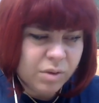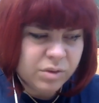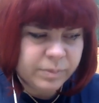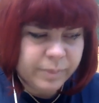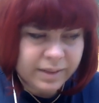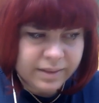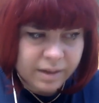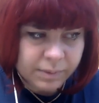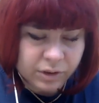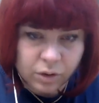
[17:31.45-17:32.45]
spend
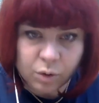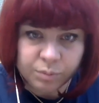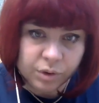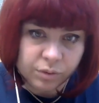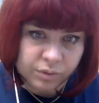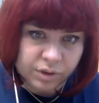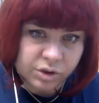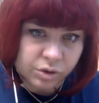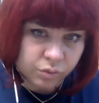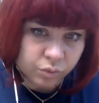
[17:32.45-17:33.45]
time at home.
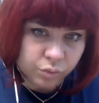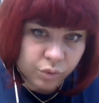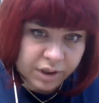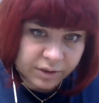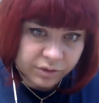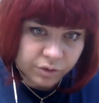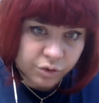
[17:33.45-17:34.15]
It's not good to eat